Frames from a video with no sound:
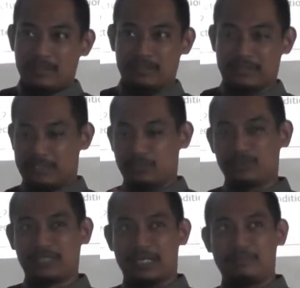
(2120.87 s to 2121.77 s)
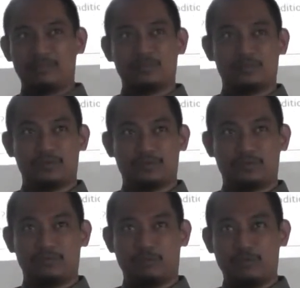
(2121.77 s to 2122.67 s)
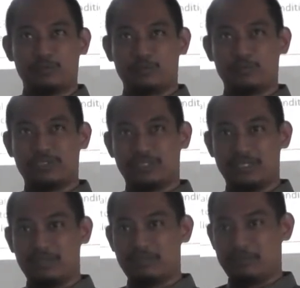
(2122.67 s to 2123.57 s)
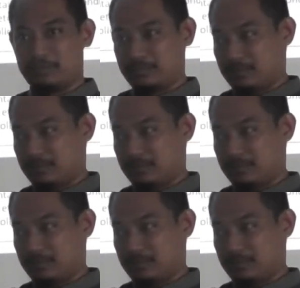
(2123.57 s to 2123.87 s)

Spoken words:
There's no time for you to still,